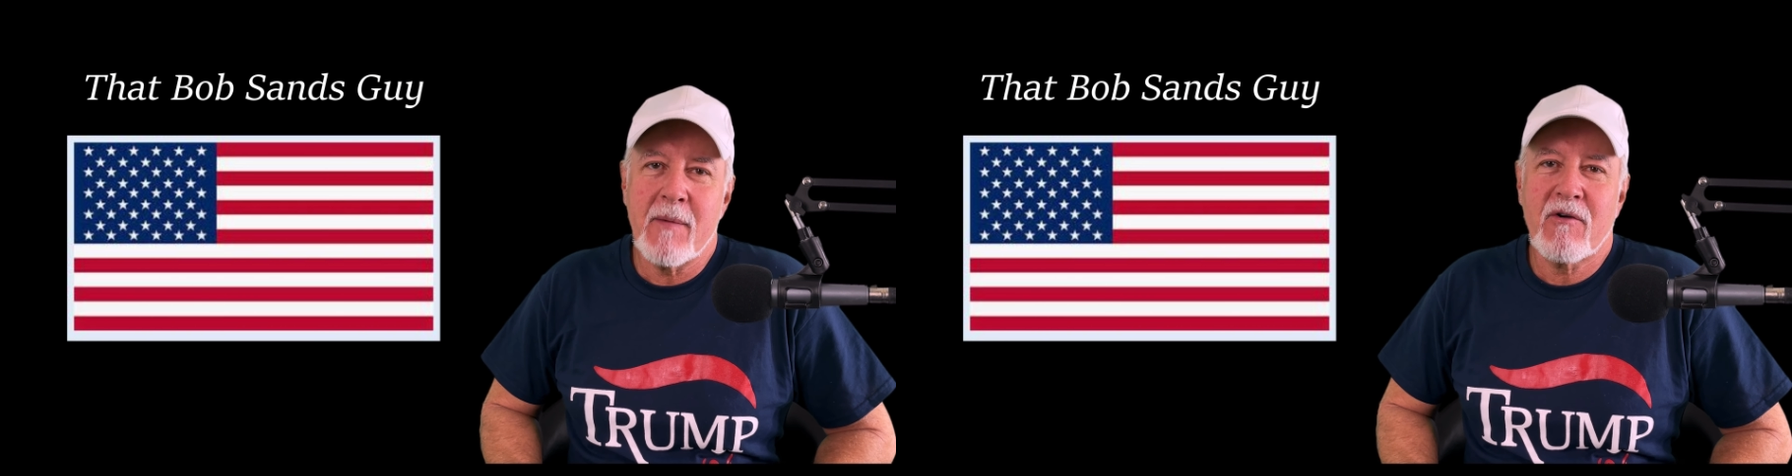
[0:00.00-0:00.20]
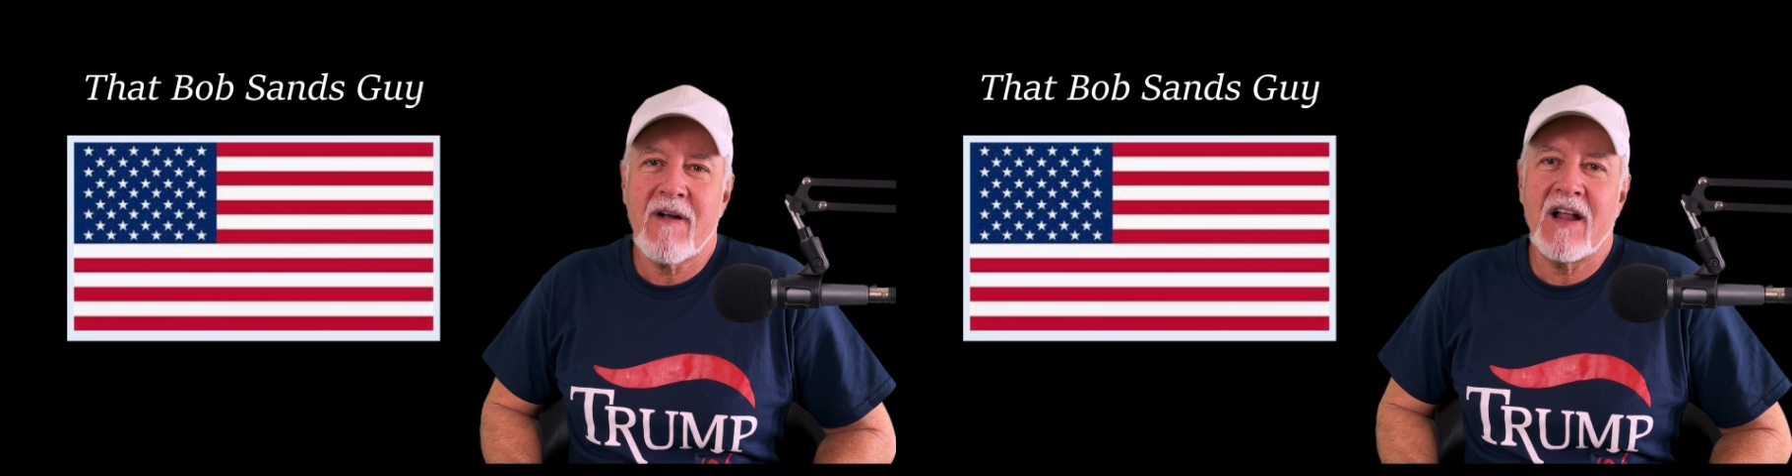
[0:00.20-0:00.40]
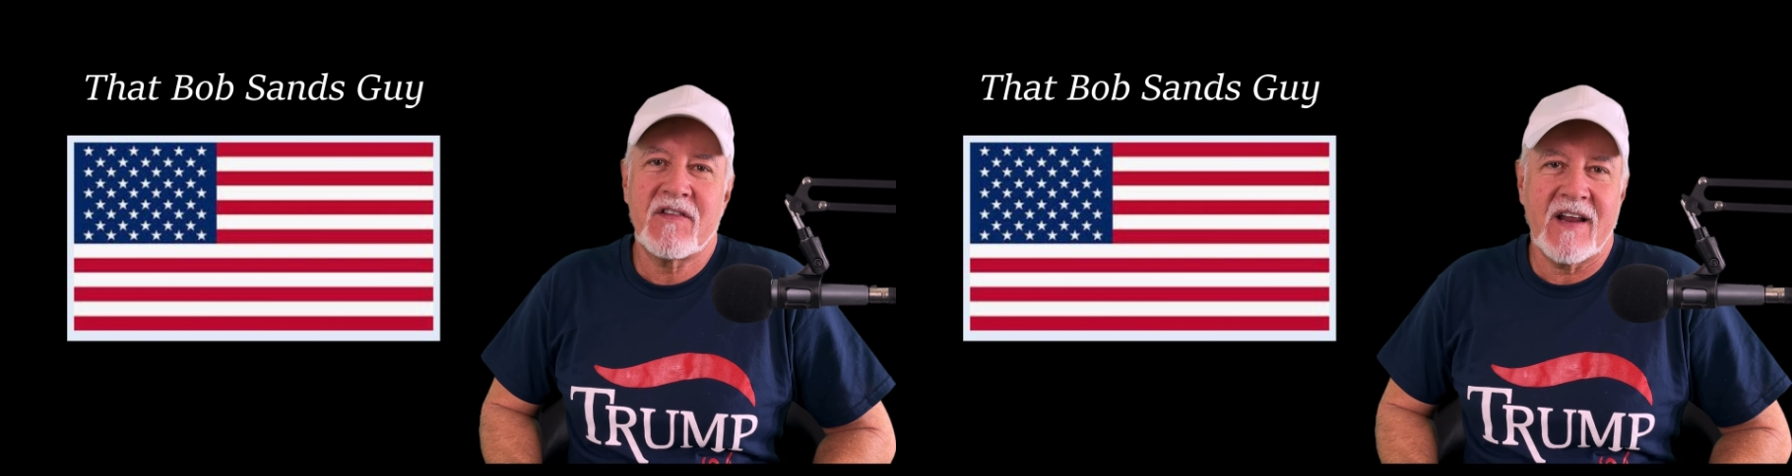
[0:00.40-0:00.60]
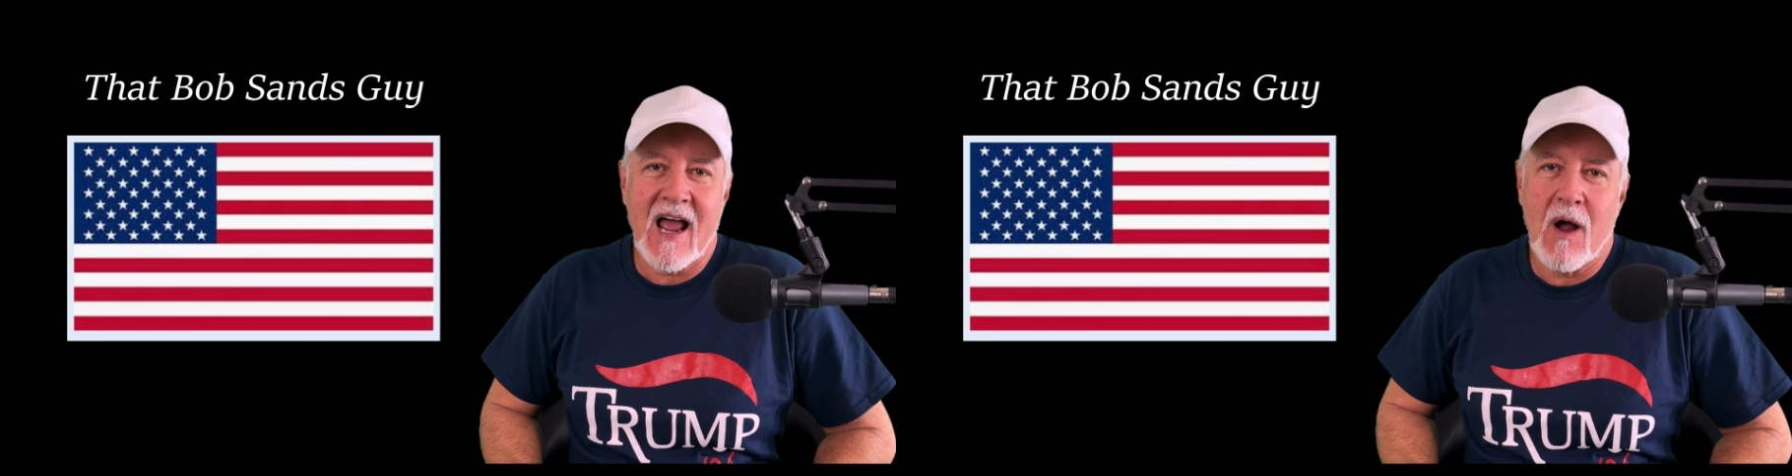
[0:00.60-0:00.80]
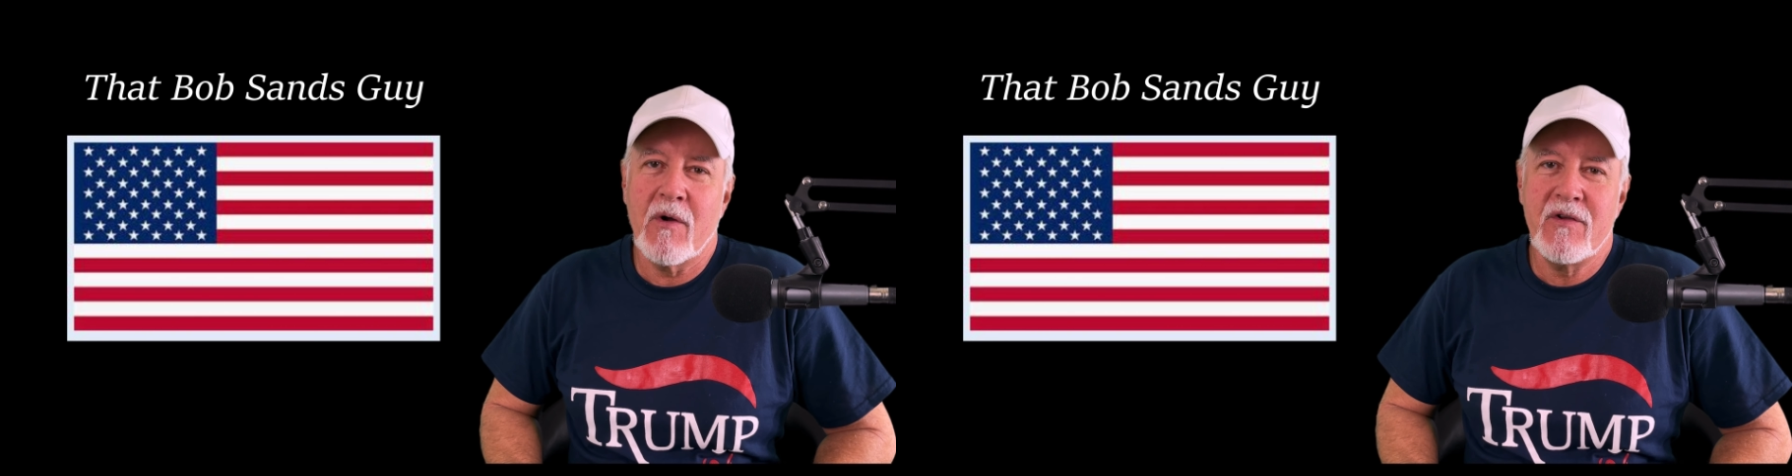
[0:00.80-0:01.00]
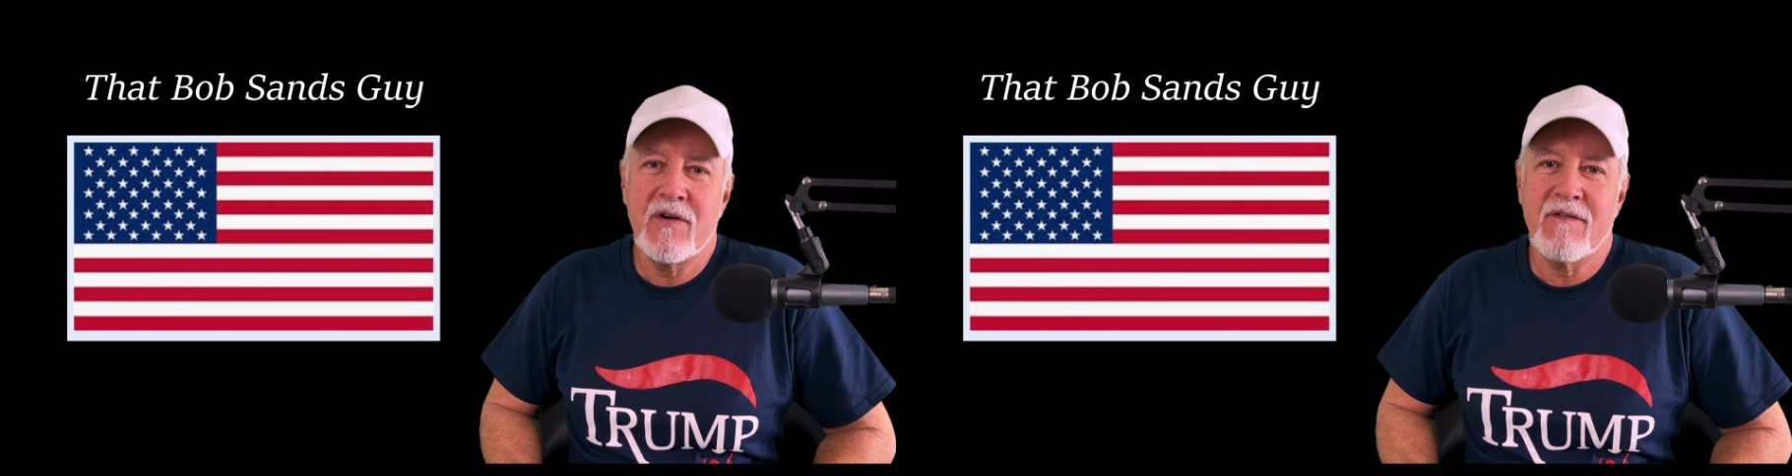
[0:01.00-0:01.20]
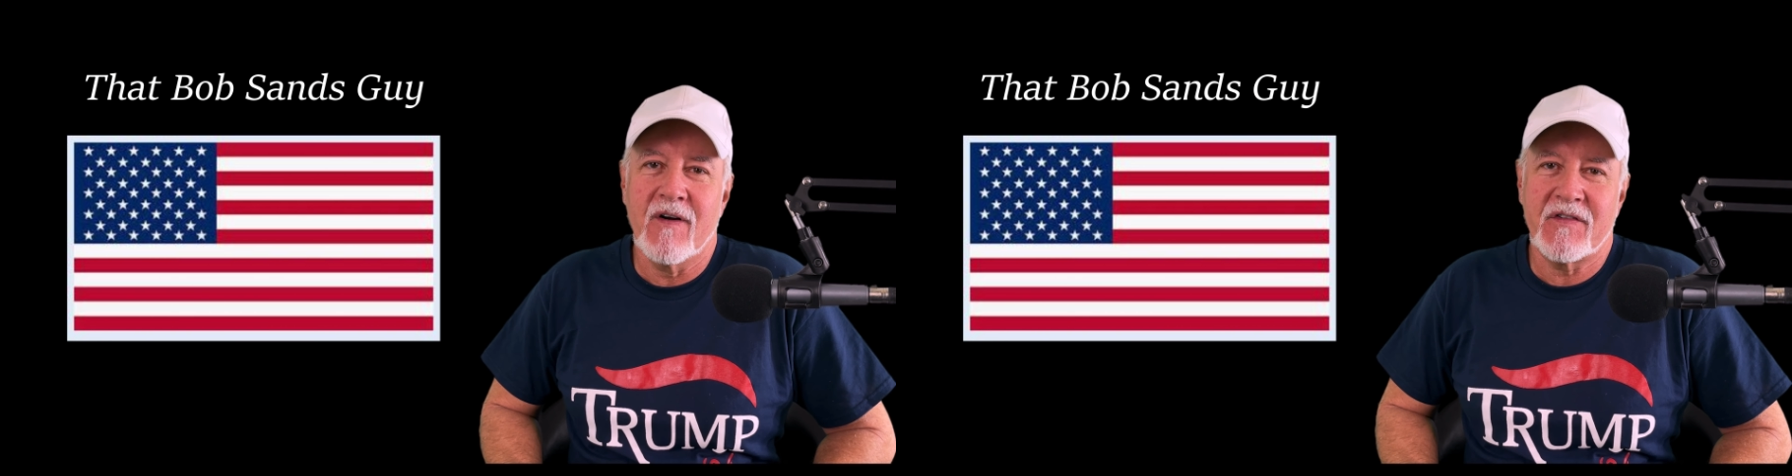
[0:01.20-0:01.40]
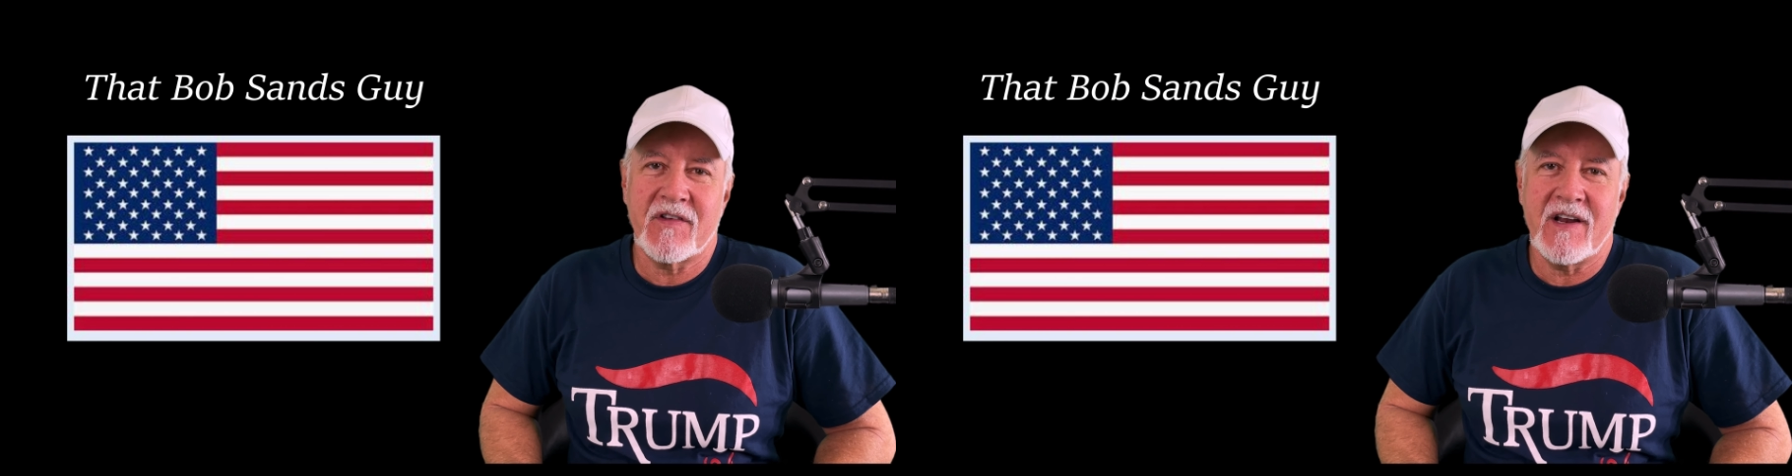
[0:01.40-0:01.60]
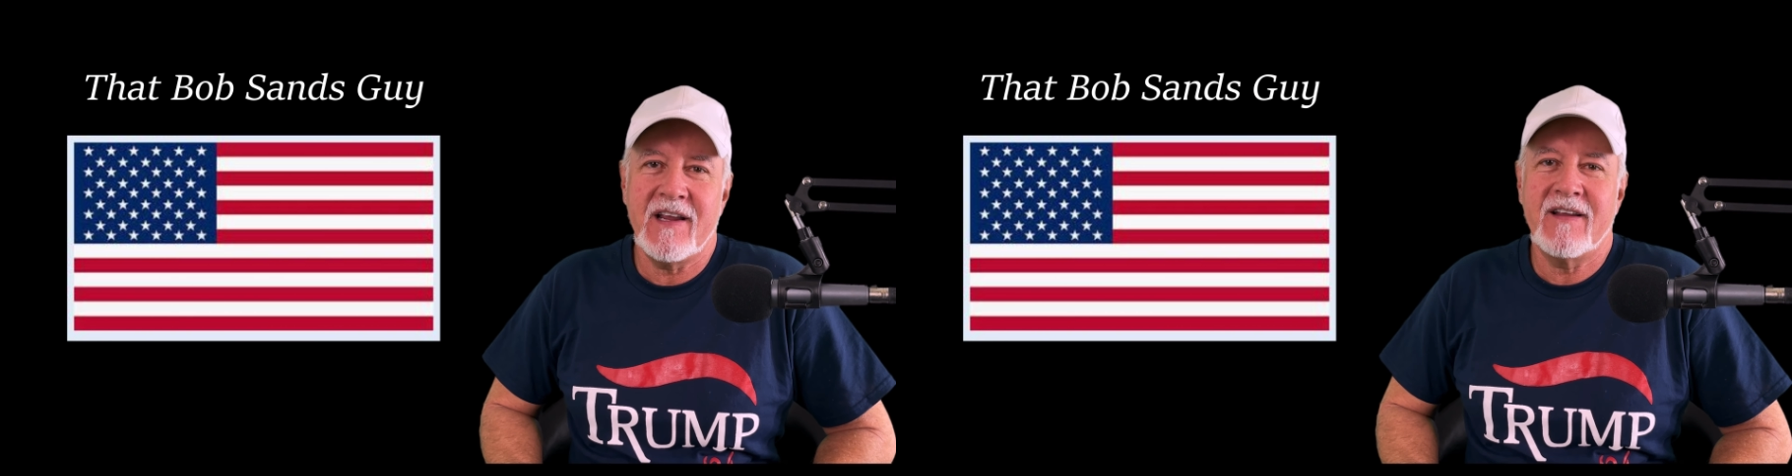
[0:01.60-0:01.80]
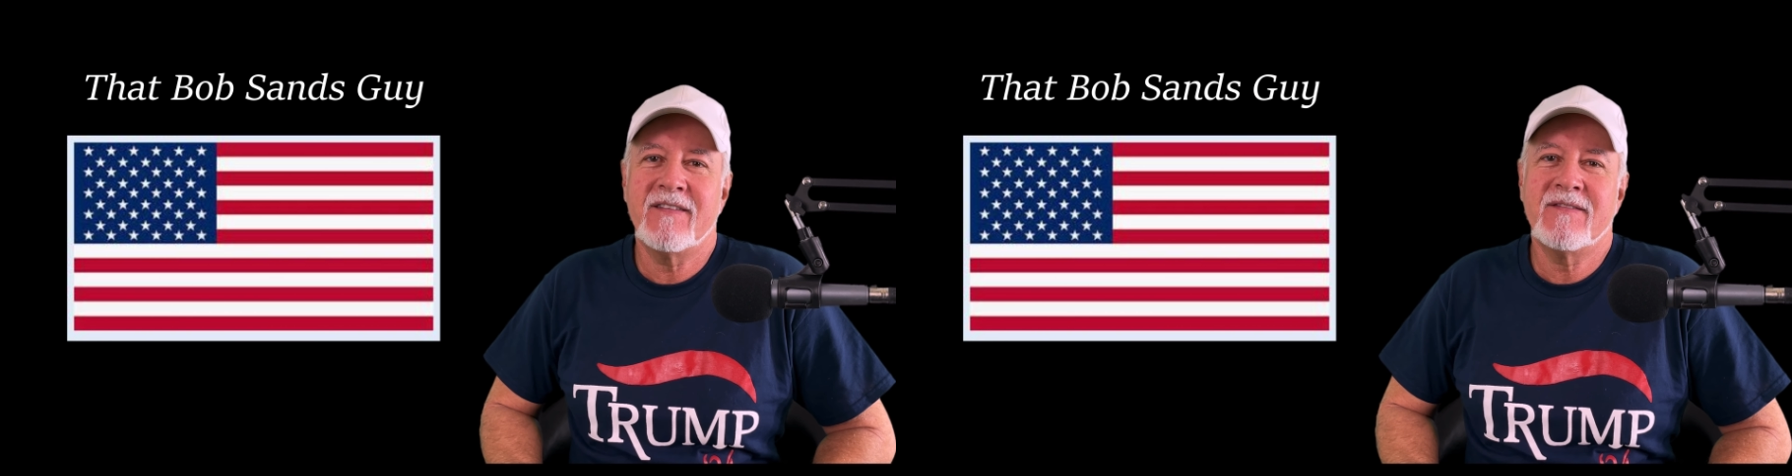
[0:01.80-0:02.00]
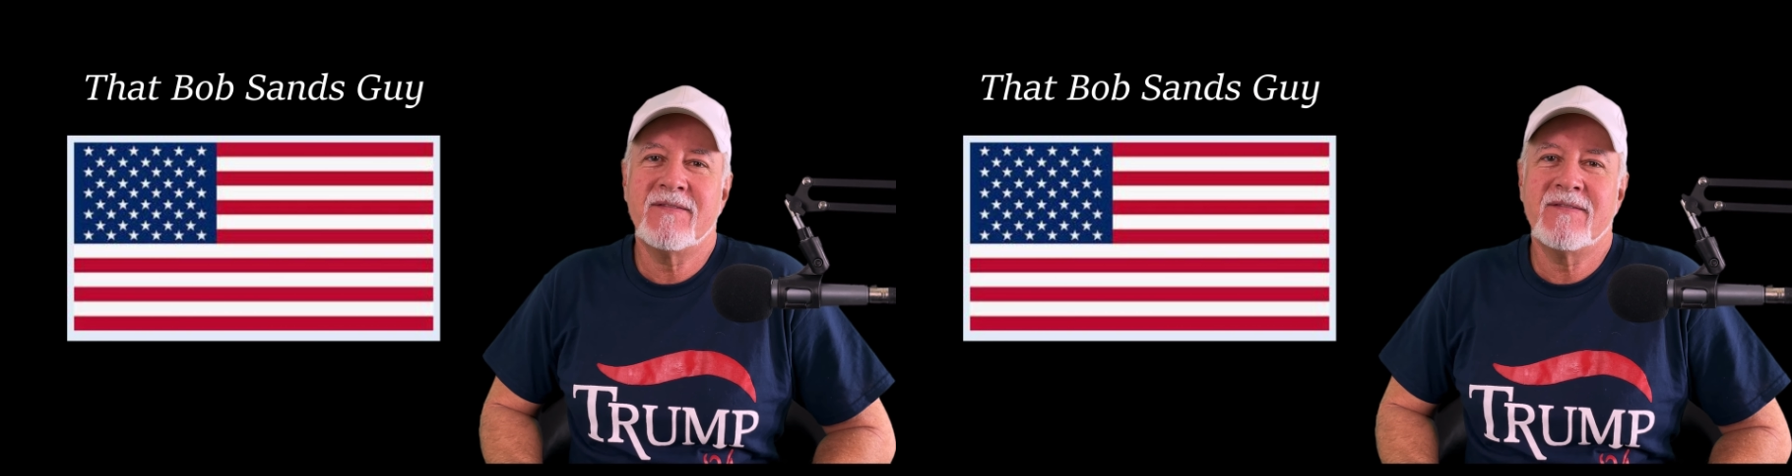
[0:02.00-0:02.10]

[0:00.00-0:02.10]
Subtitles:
Democrats at Howard University.